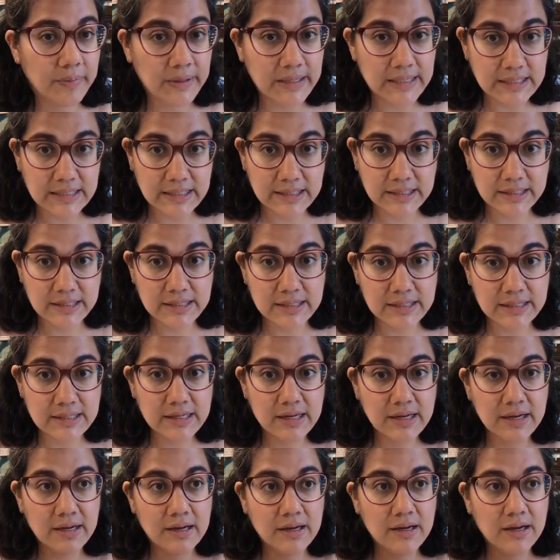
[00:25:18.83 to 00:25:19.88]

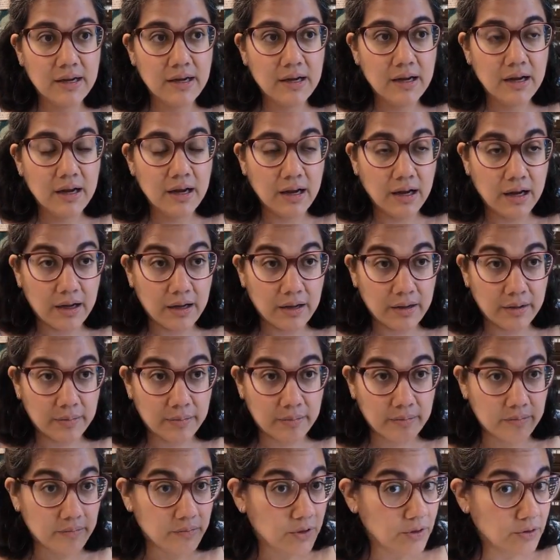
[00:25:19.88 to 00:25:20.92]
pieces.
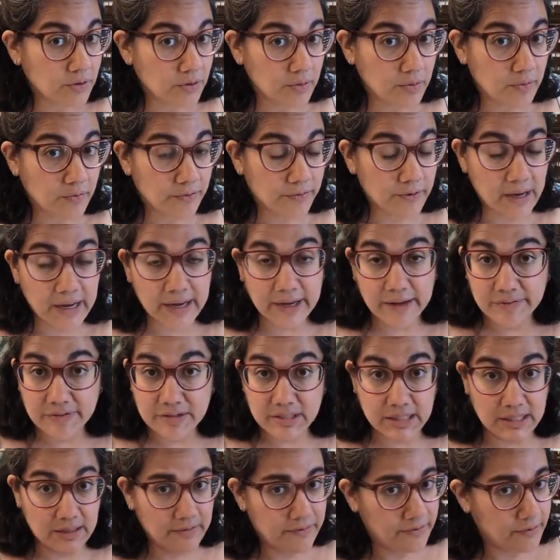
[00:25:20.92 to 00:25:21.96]
I've
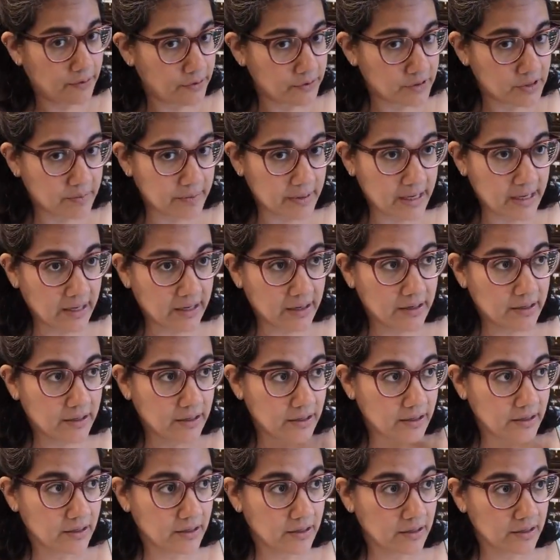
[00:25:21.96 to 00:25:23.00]
seen folks make
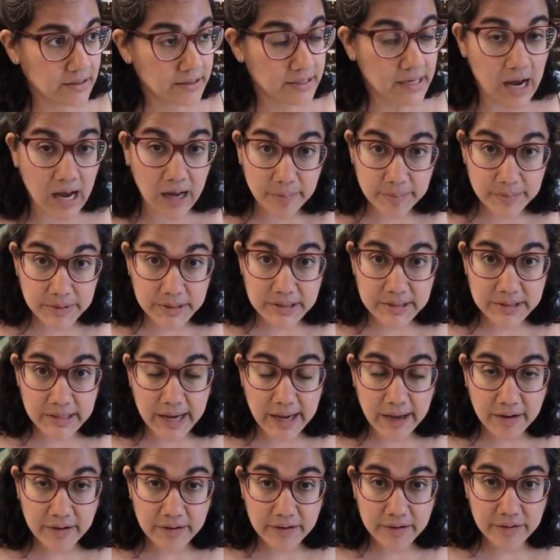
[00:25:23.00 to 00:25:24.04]
tops
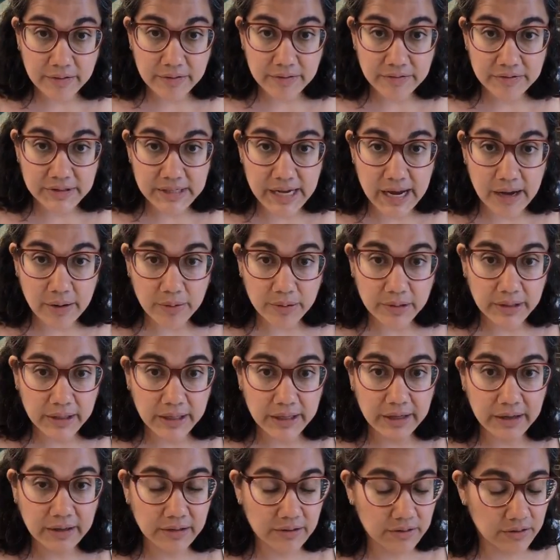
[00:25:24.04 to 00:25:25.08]
out of
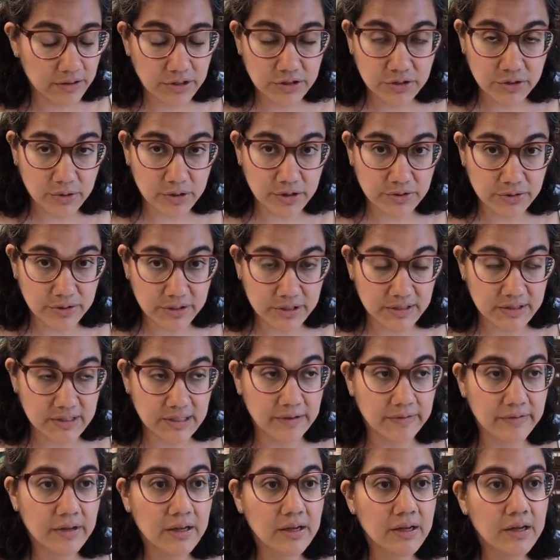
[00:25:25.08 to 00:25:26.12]
toweling. You can do all sorts of
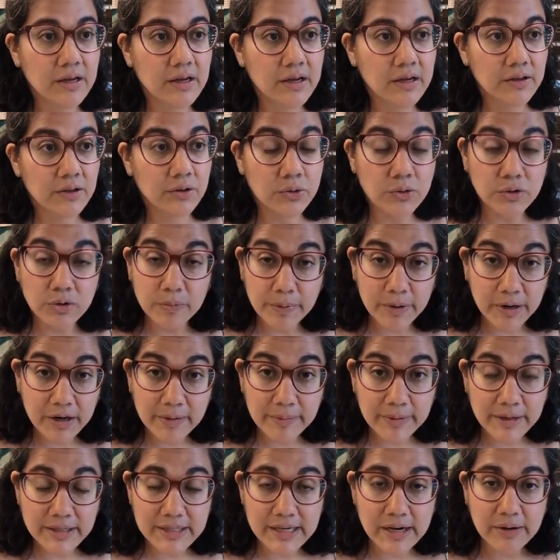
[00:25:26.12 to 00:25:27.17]
stuff. The cool
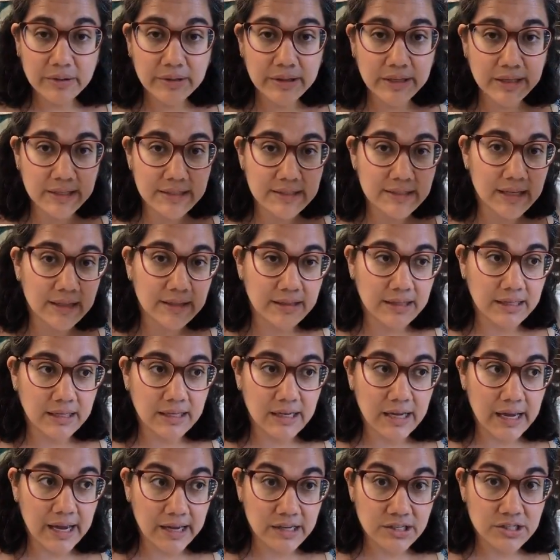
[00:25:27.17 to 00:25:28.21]
part about toweling is that
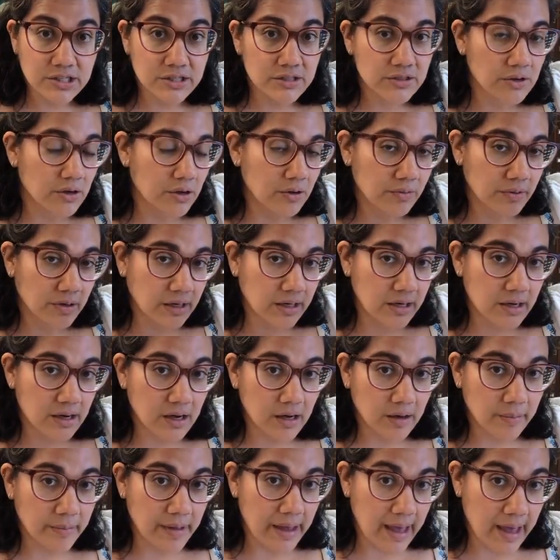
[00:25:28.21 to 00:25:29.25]
the edges already
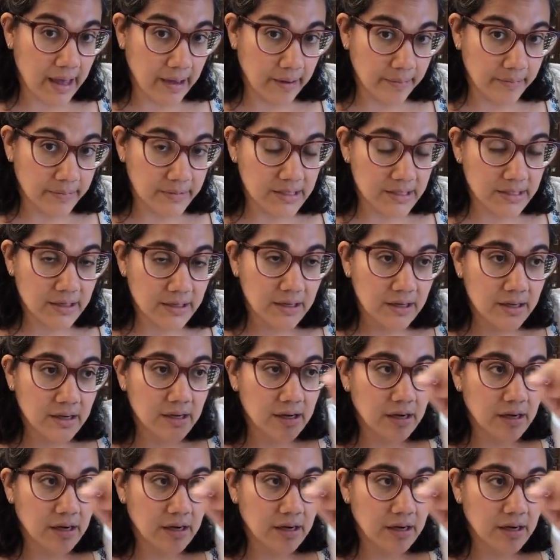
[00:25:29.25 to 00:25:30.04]
come hemmed,